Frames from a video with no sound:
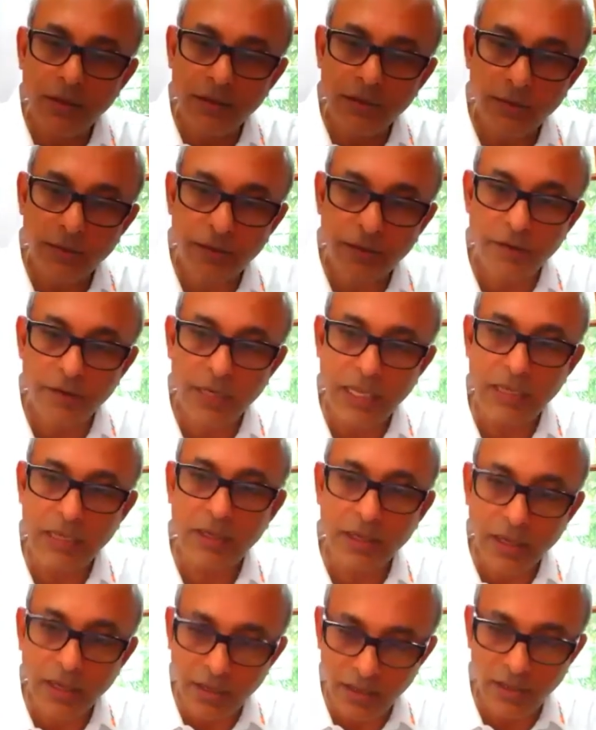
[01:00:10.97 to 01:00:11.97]
uh,
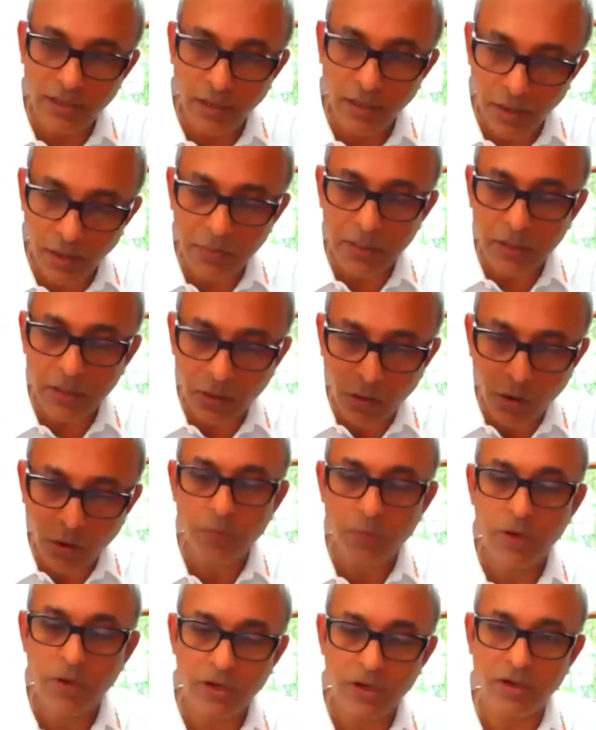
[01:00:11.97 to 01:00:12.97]
taken, and I mean the
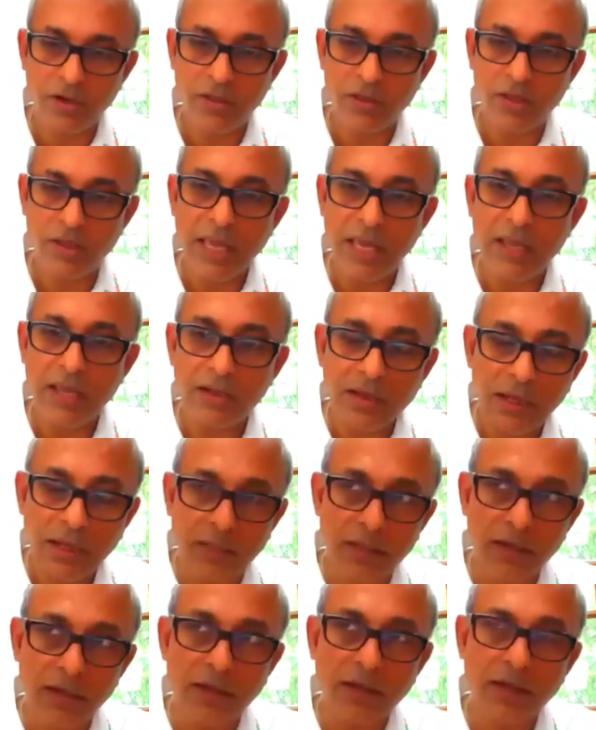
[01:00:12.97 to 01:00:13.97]
component is gauged,
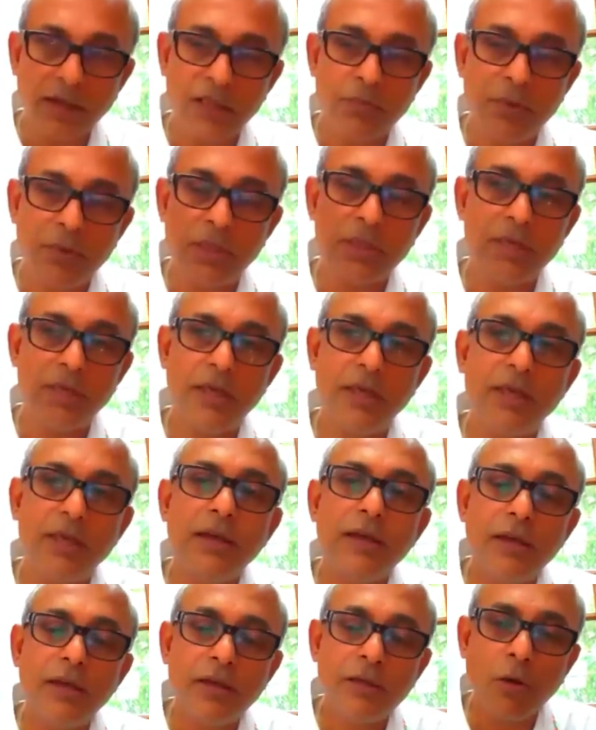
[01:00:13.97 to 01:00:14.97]
and the S P C
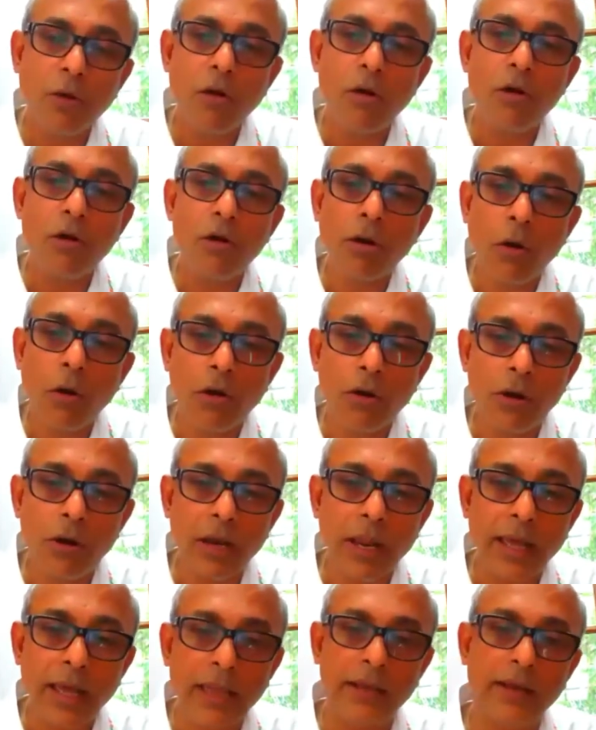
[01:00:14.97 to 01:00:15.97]
is all
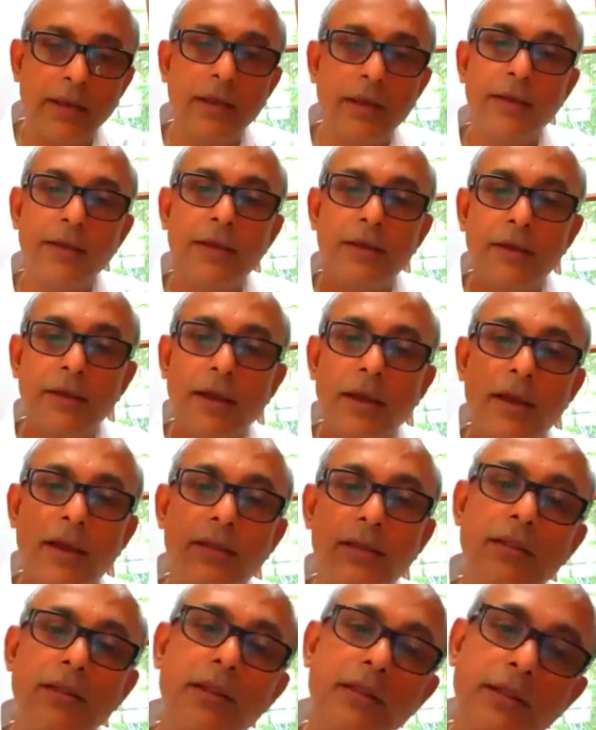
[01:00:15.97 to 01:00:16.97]
online,
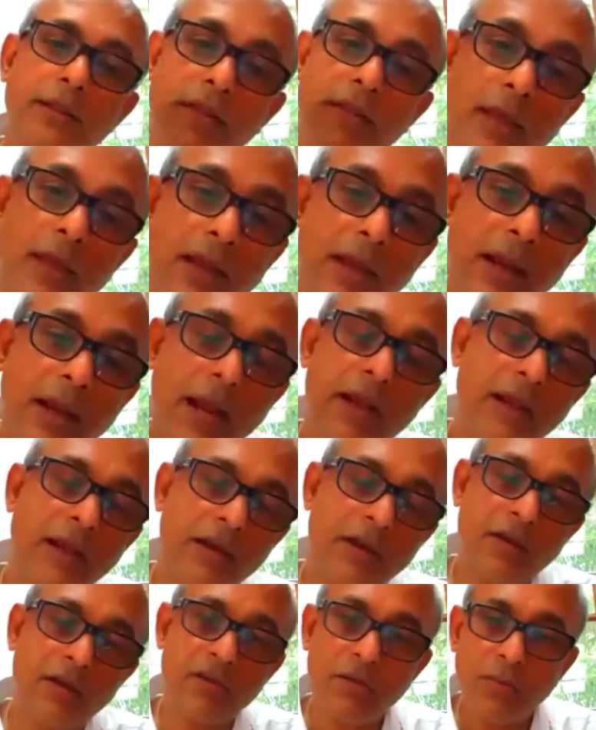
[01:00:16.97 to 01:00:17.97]
and their
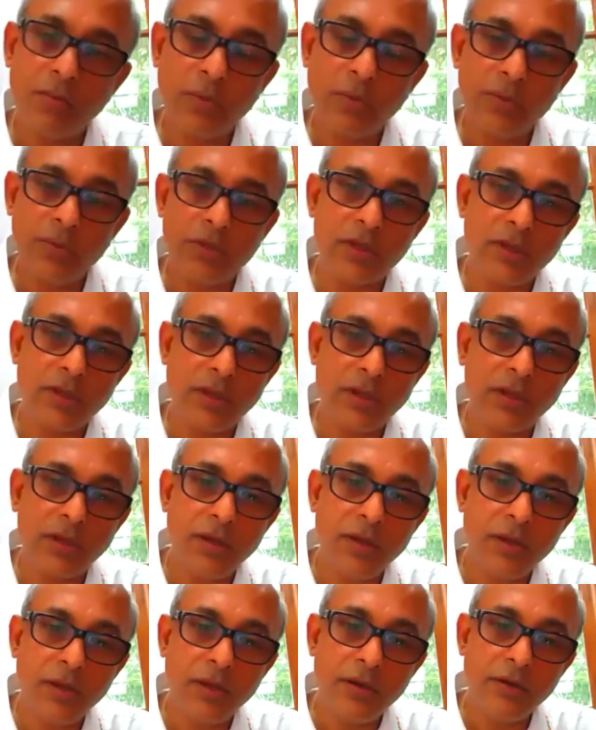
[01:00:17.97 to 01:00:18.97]
end customer, which is a
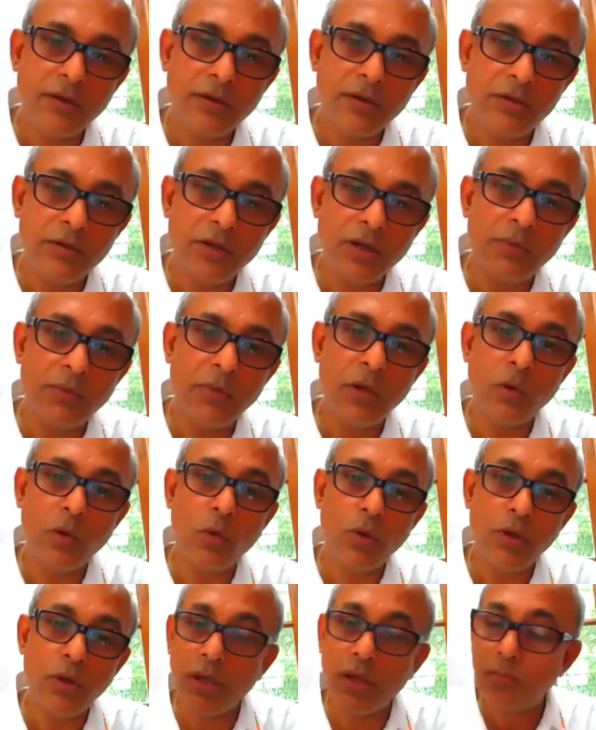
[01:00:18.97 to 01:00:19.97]
German
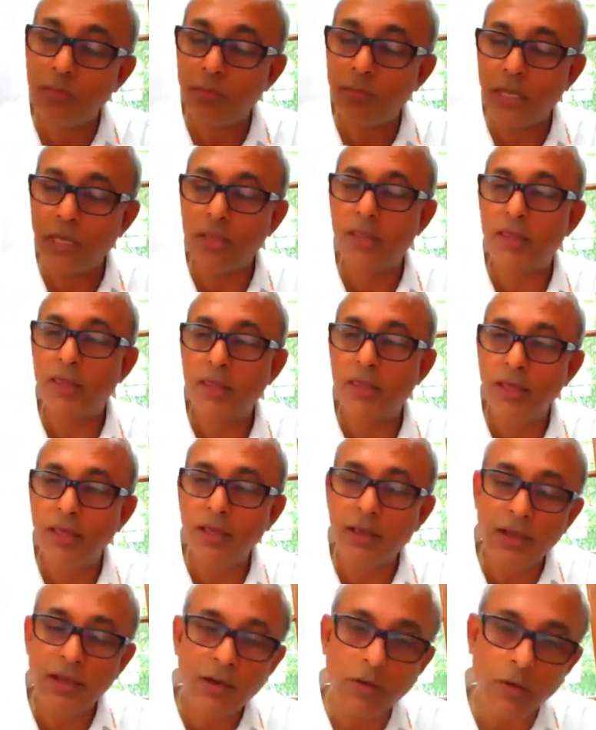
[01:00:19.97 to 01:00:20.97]
O E M, can see
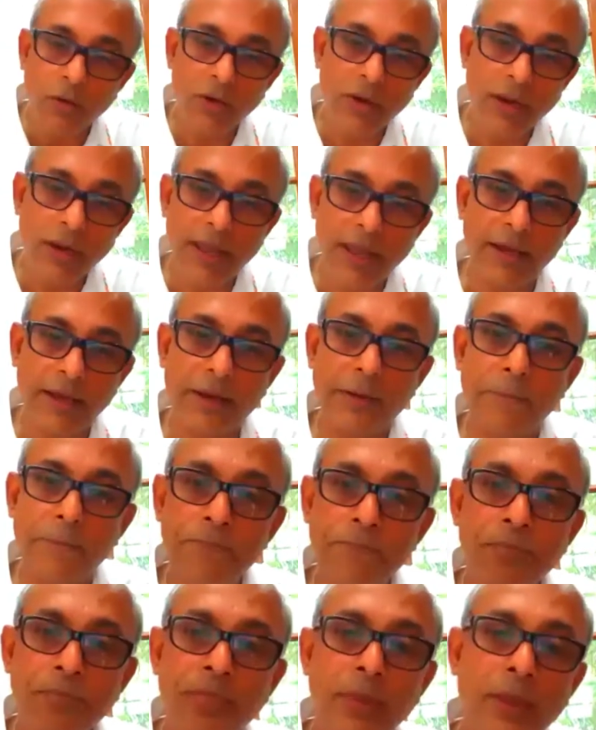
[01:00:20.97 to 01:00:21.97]
it online.
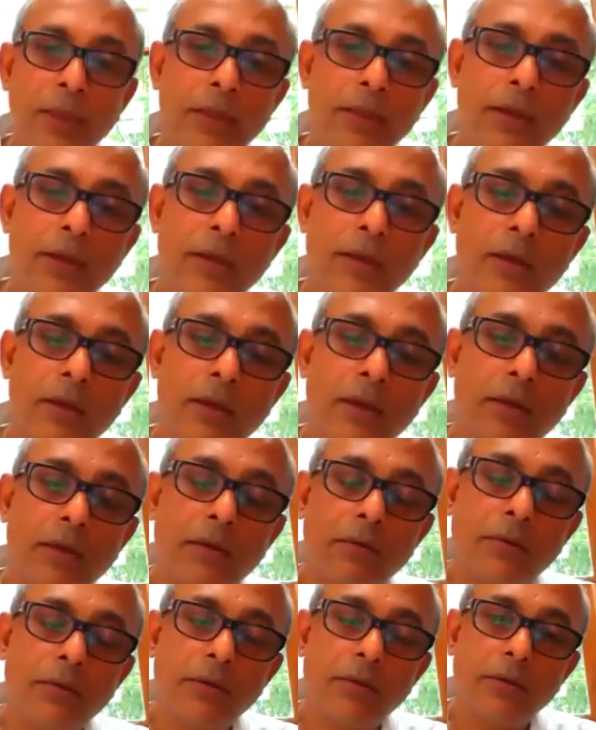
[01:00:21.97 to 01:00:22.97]
Uh,
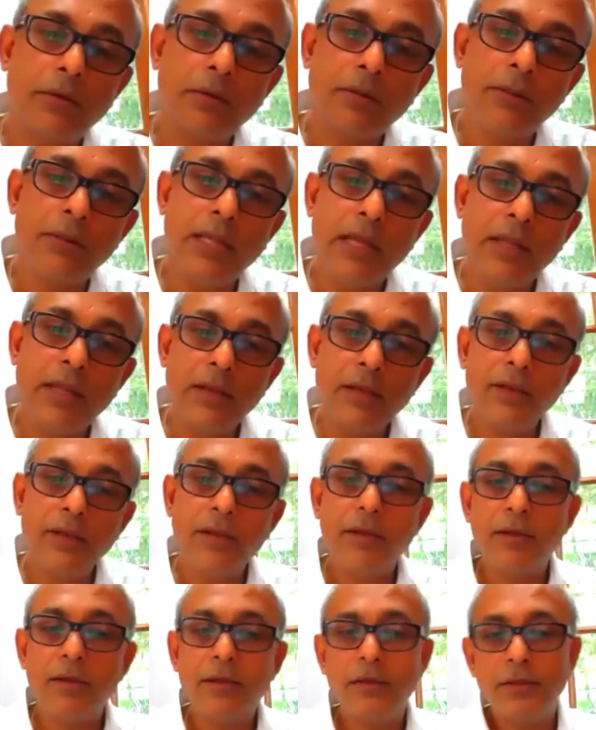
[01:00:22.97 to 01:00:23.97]

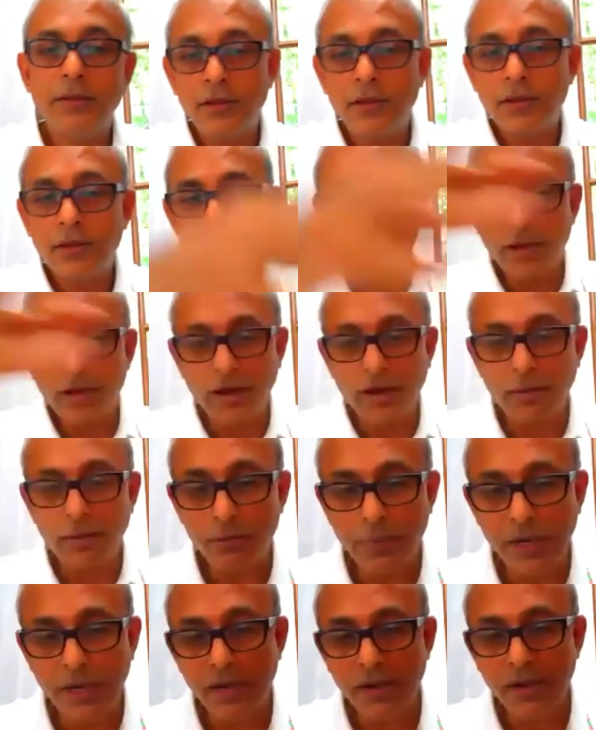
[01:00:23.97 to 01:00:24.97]
then this is a
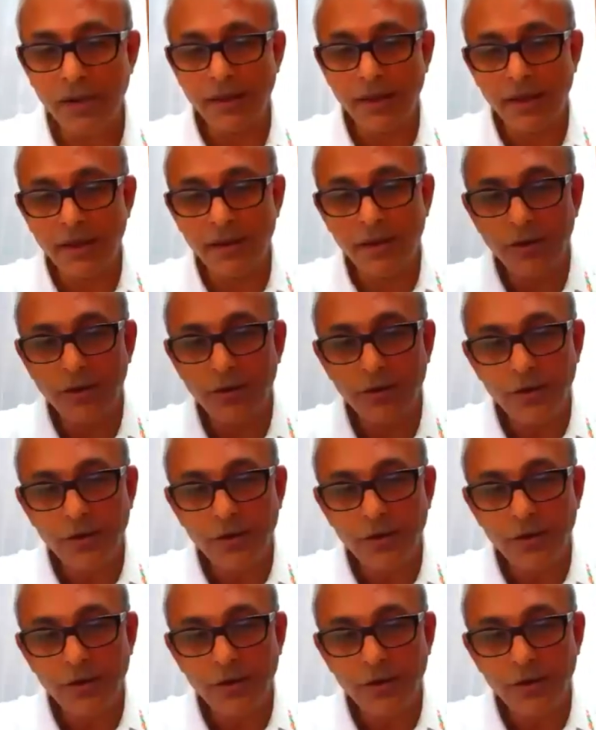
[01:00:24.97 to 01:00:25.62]
complete cell.